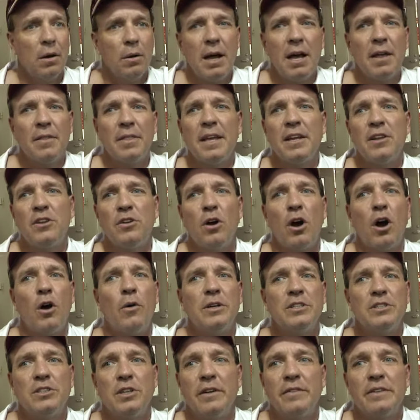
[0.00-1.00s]
I think you
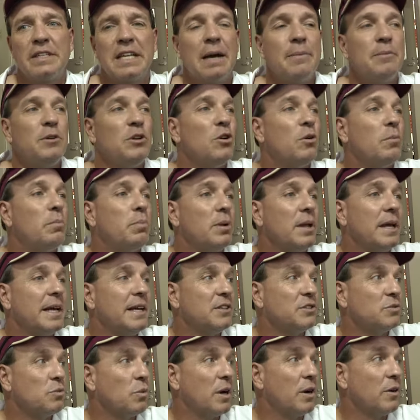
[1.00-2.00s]
always do. Every time you don't
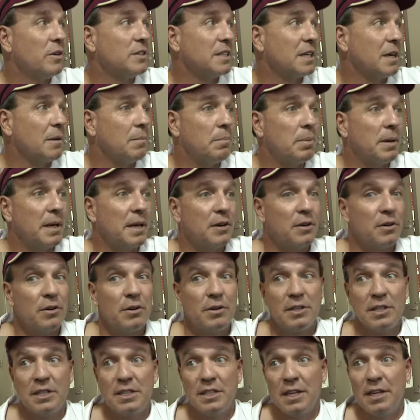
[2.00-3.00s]
play as well as a
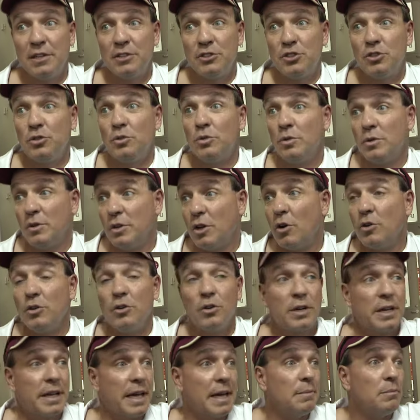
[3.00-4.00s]
competitor as you know
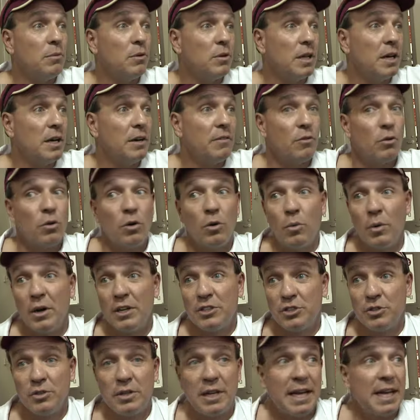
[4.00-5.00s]
you're capable of or
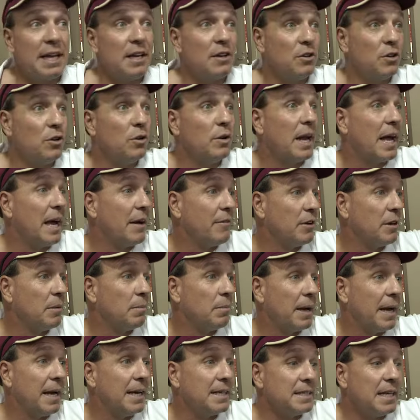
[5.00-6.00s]
what you can do and have in the
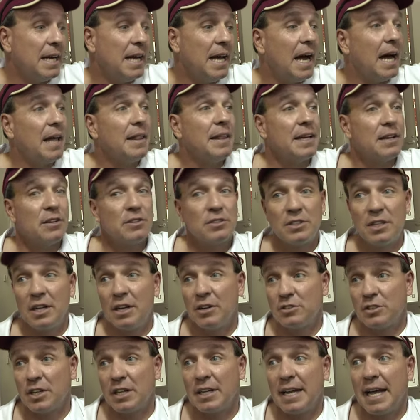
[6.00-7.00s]
past, I think
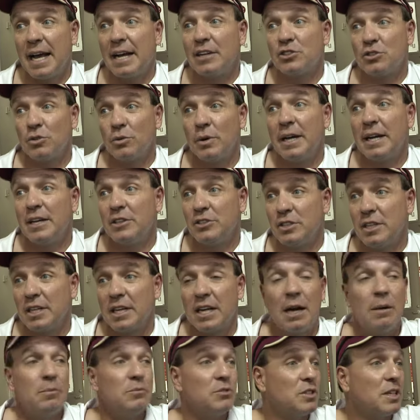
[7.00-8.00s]
there's a natural edge
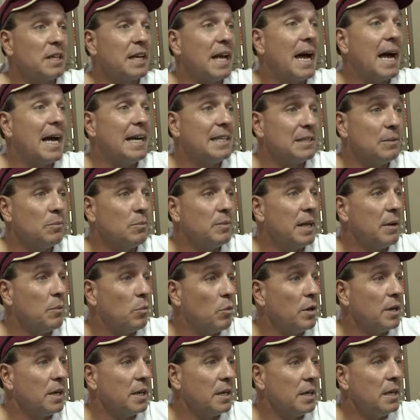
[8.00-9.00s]
that comes to guys and they
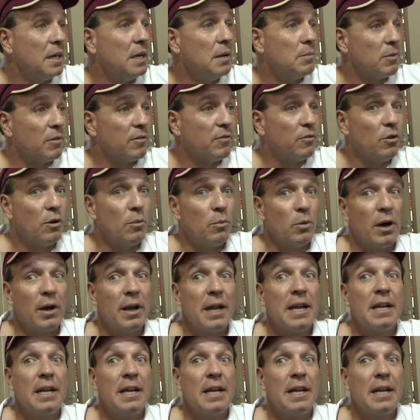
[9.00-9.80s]
want to perform well.